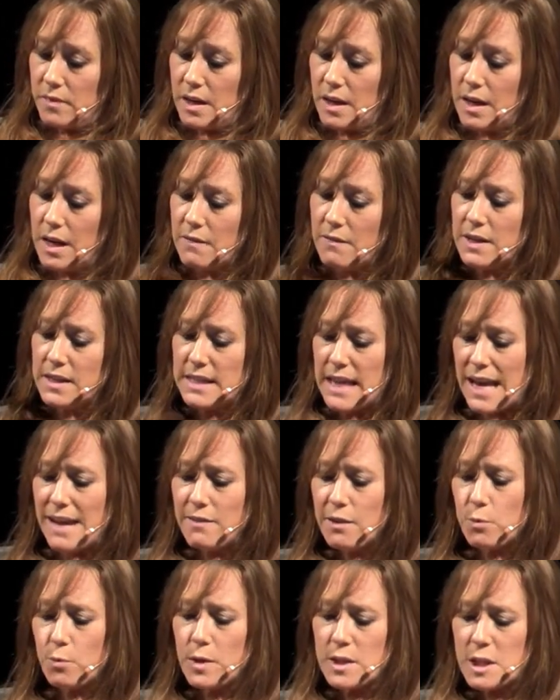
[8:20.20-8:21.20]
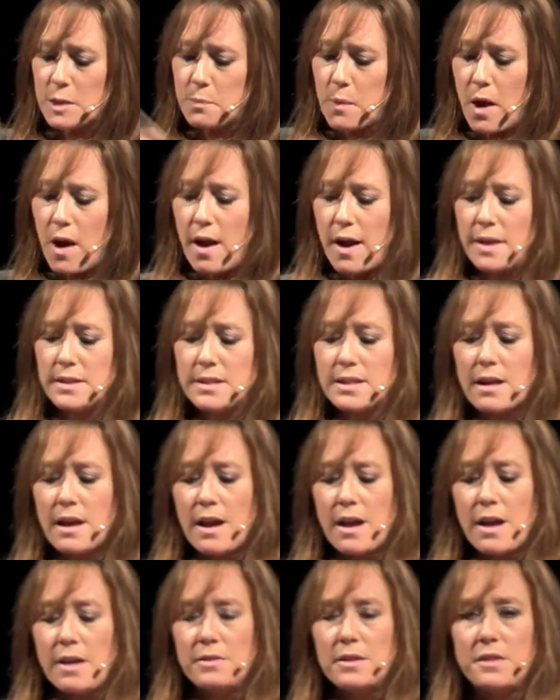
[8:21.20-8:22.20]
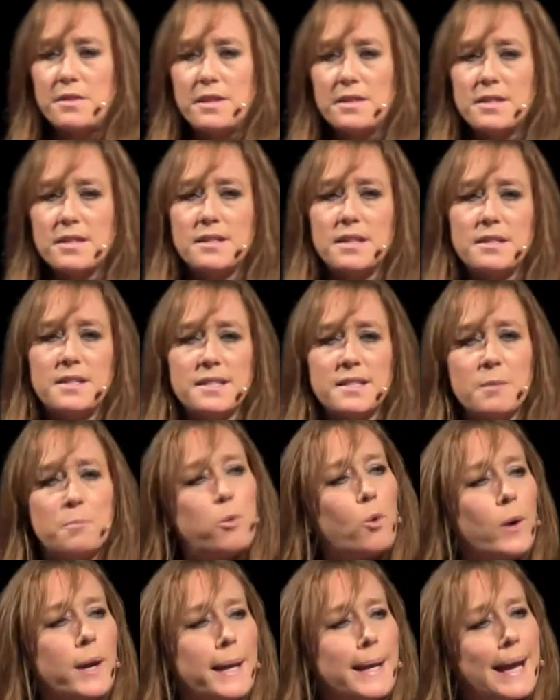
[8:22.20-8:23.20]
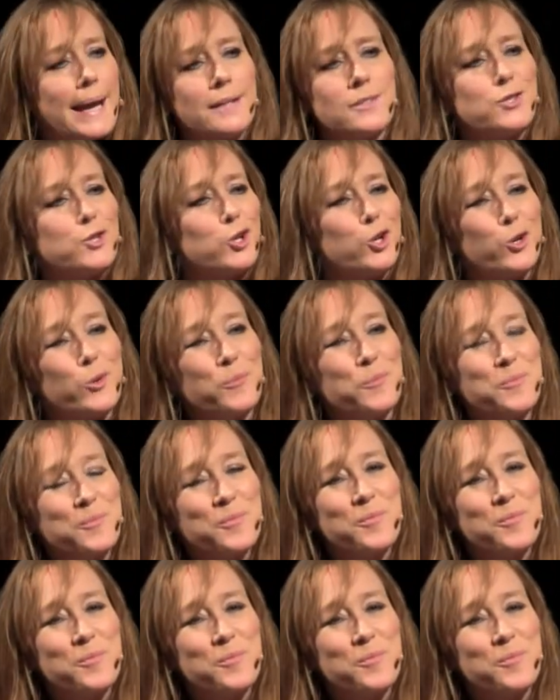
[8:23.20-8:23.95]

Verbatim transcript: And even David responds that this is a disappointing answer.